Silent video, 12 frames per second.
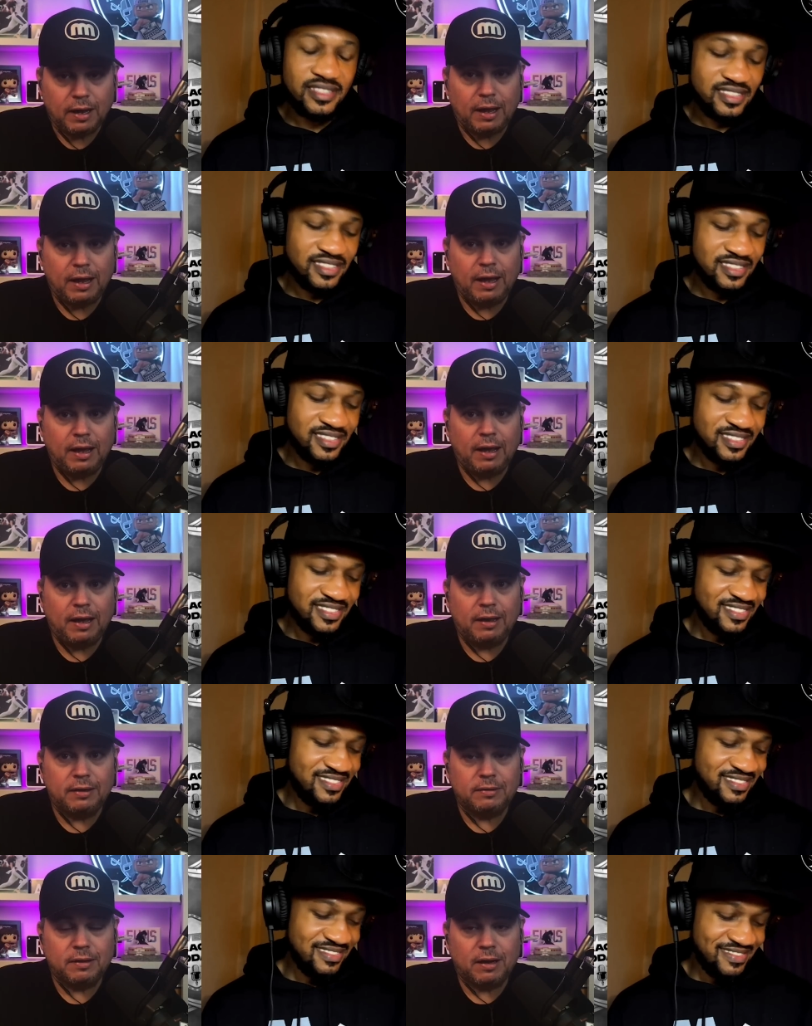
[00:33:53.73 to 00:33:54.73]

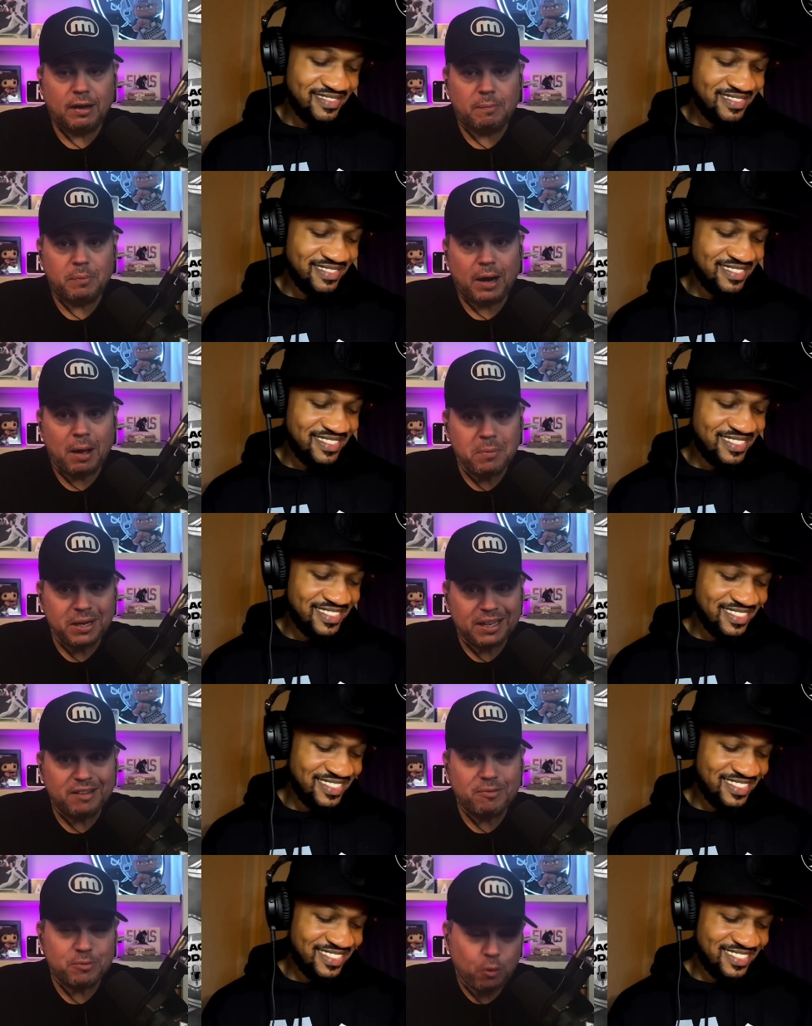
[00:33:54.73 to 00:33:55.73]
Speaker 1: And, uh, but I'm going to
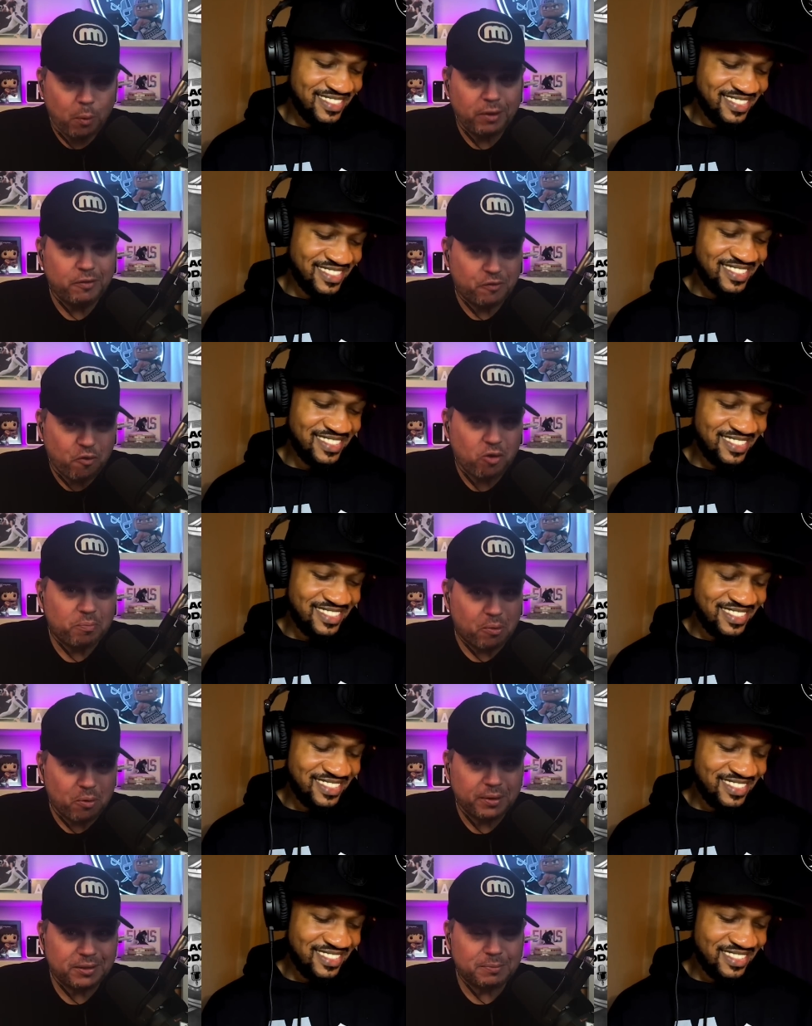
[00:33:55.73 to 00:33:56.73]
give them twenty-four
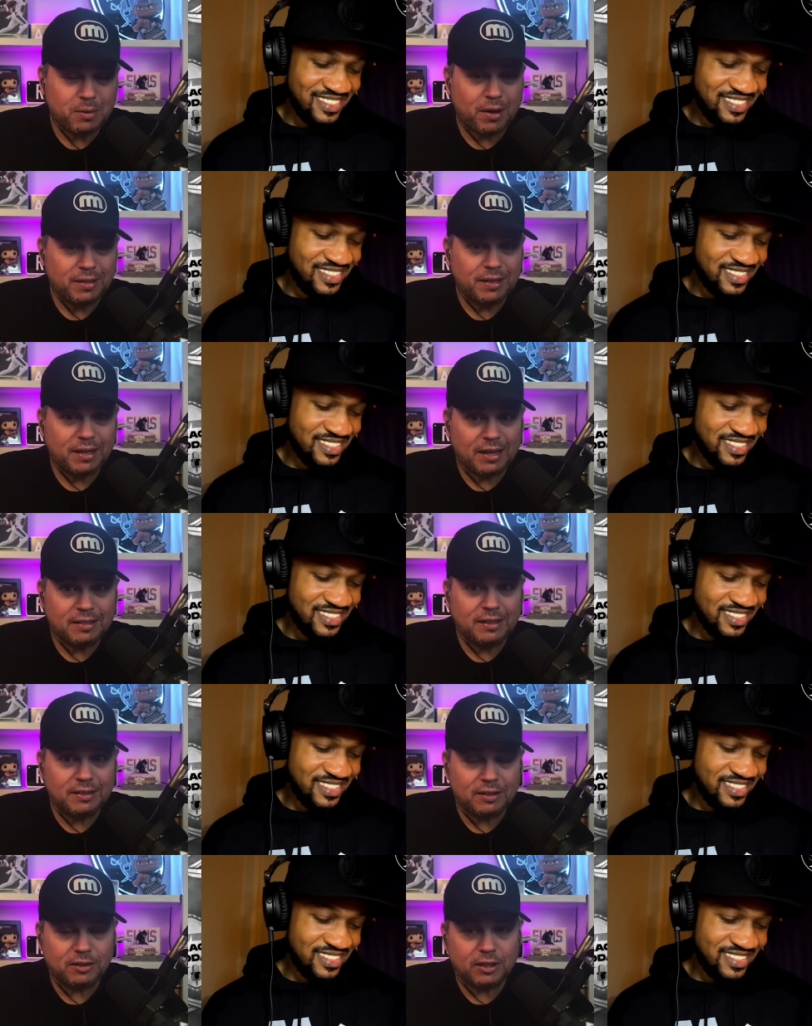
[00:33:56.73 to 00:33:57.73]
points, Mo. I think, I
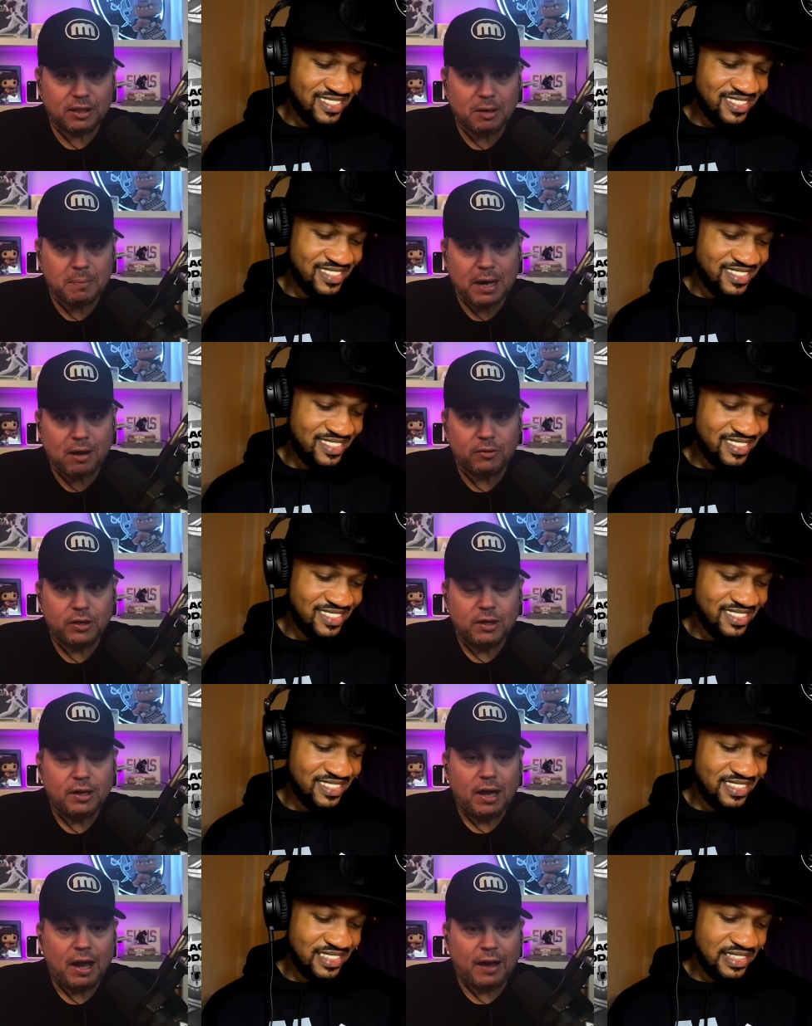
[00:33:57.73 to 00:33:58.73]
think they're going to come out.
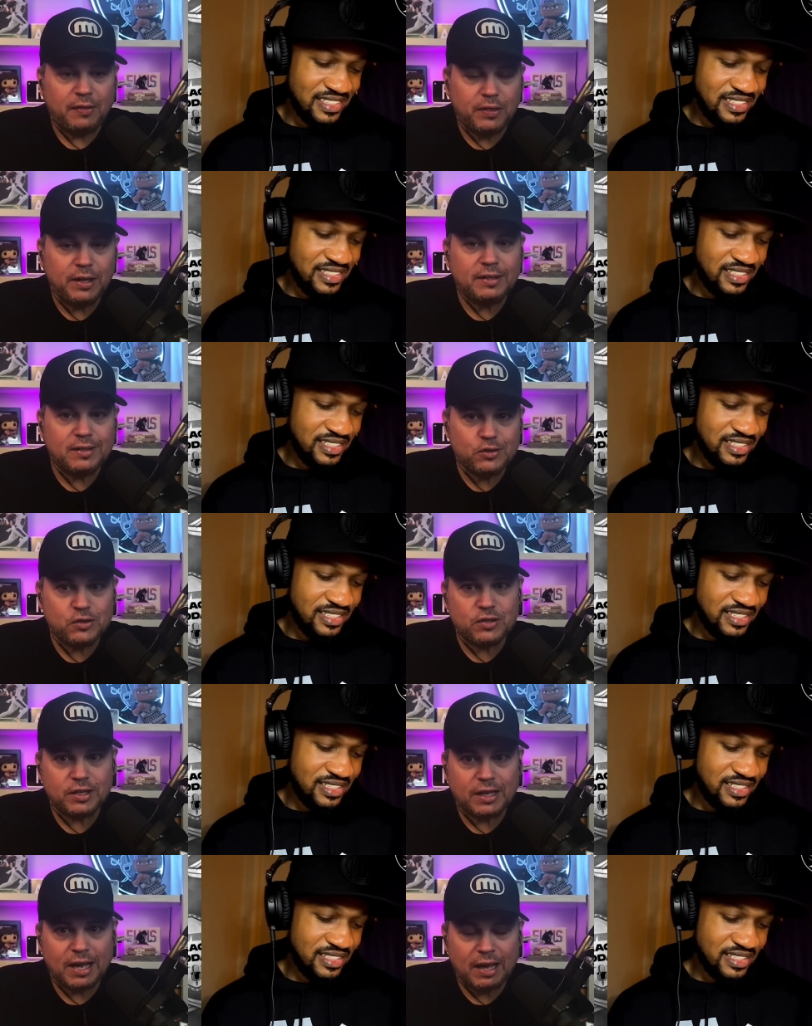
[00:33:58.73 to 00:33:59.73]
I think this is
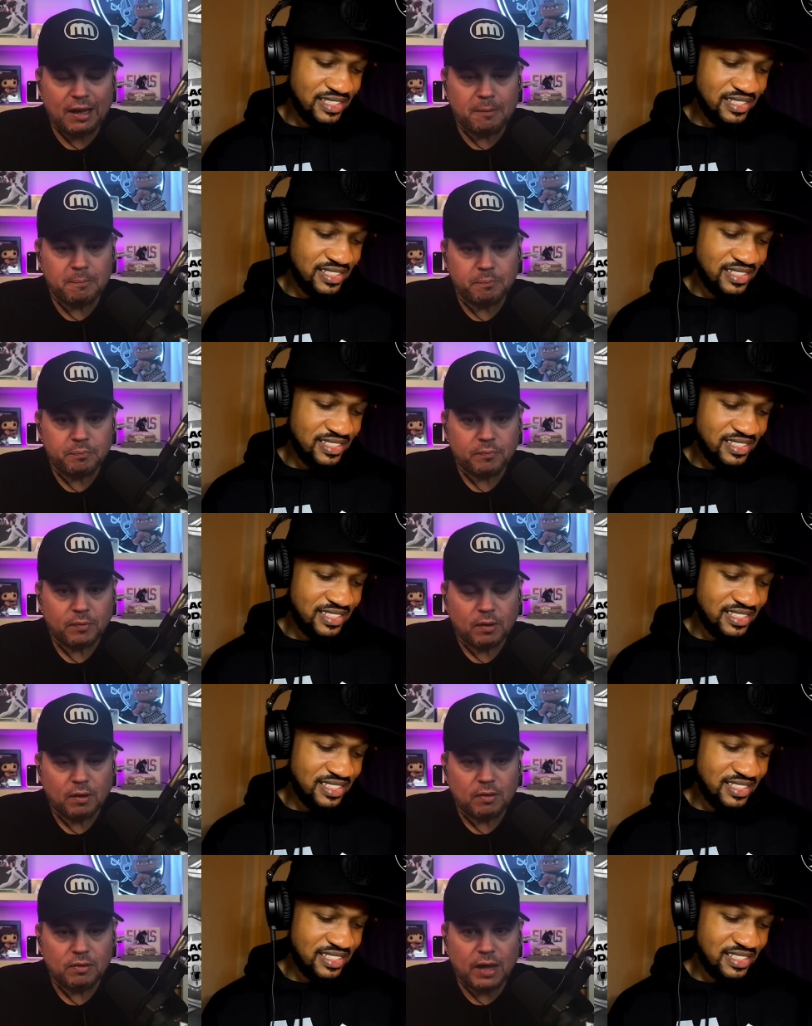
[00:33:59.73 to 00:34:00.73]
the game
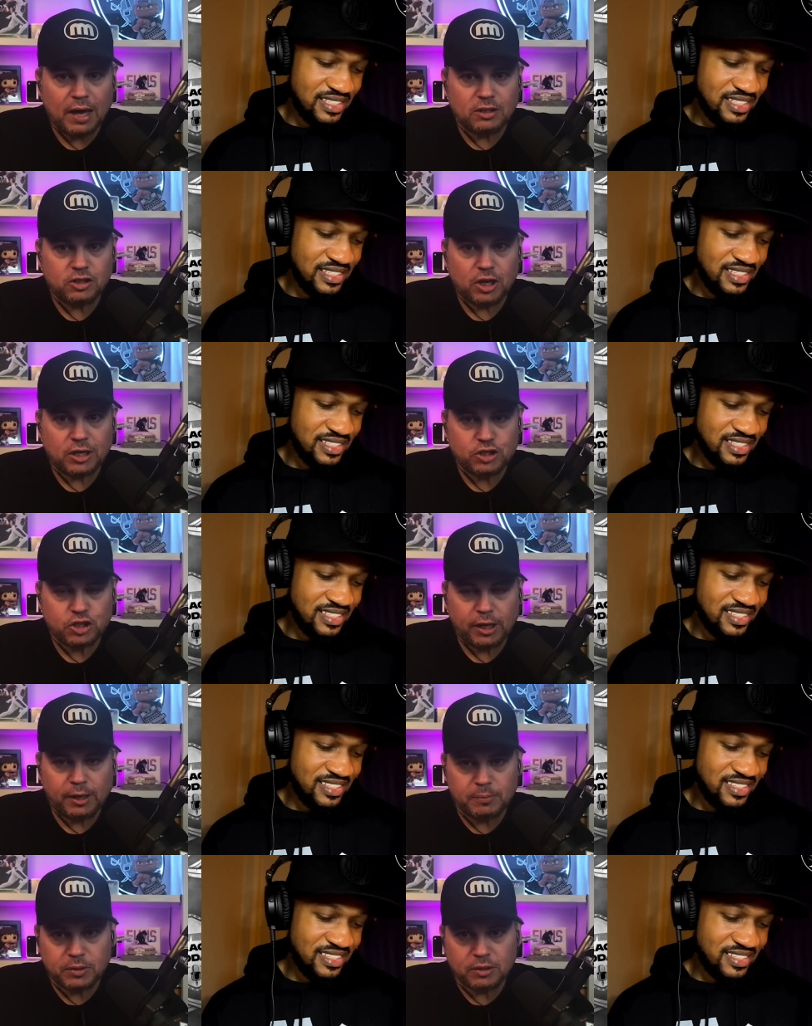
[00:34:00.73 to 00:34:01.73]
that Josh
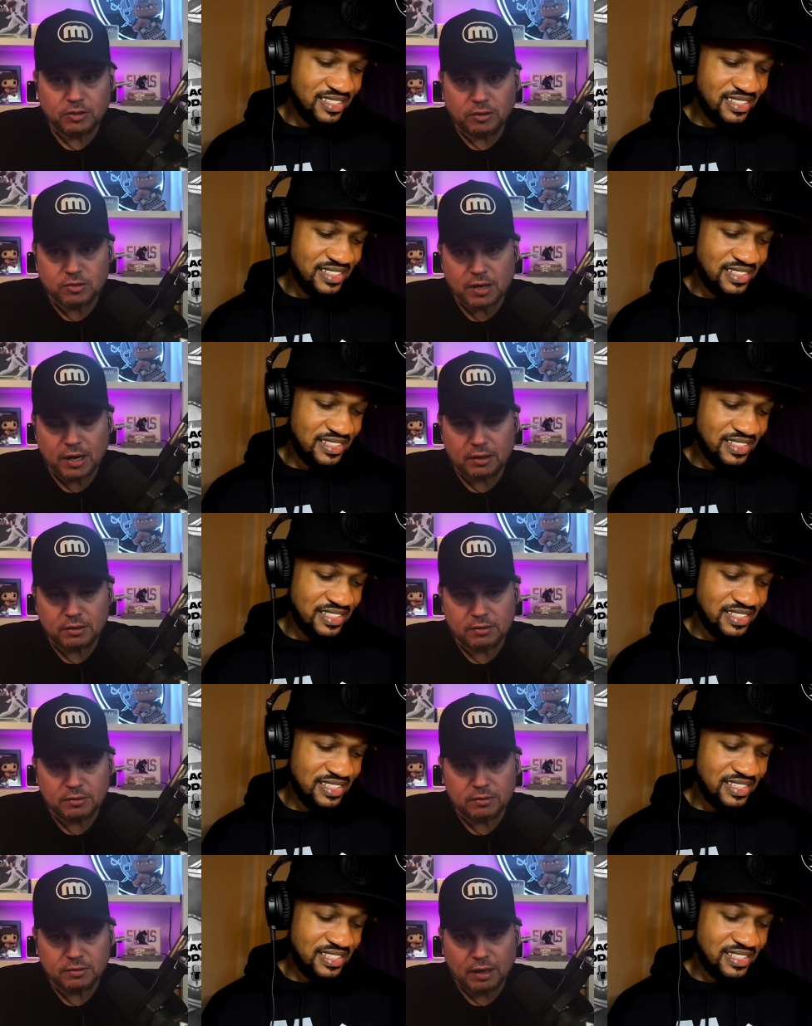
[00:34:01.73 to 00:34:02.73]
Jacobs gets on track.
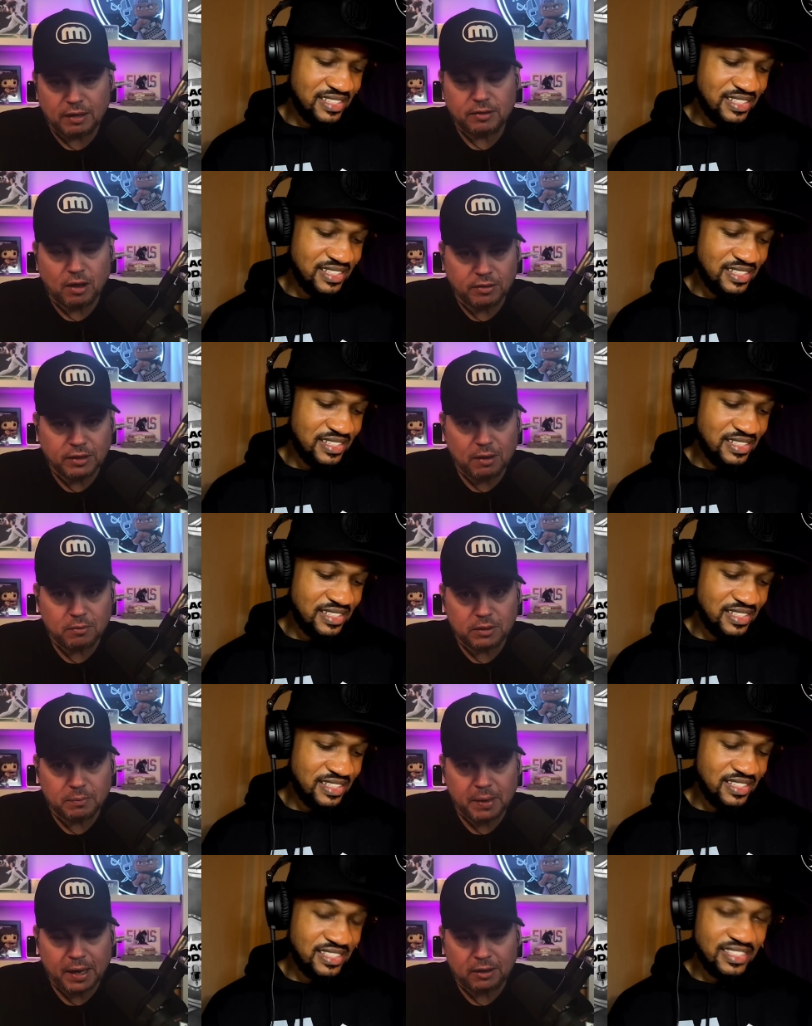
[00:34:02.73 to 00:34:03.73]
I thought that with
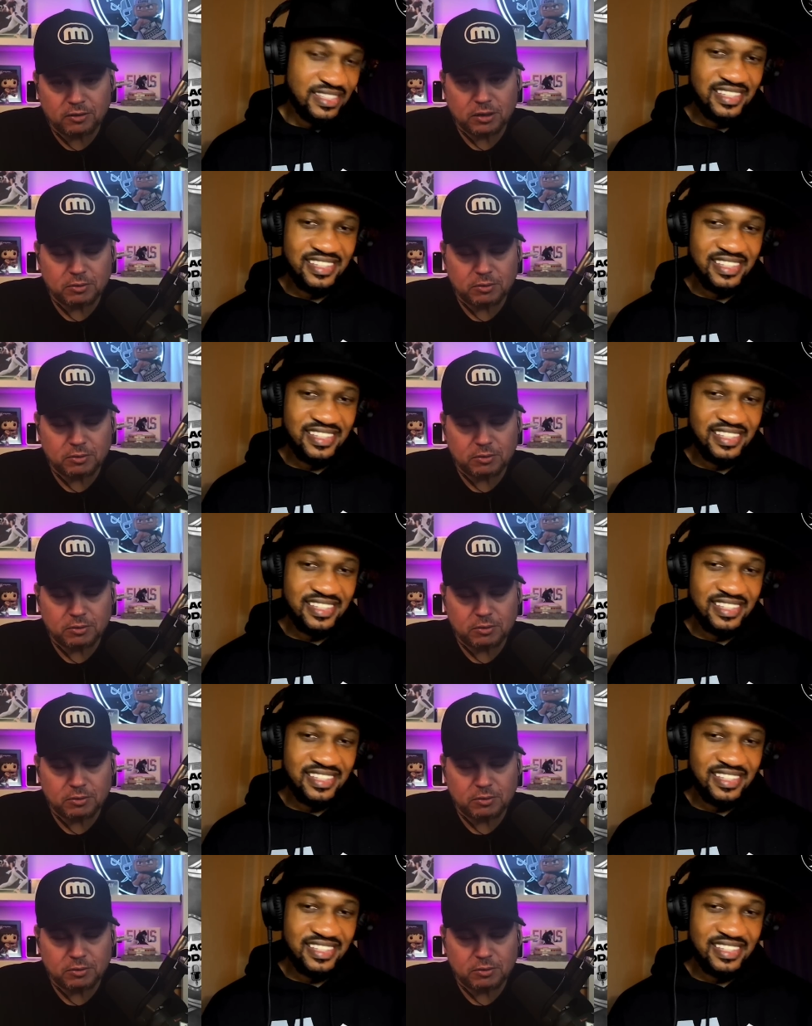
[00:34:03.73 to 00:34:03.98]
the Packers, I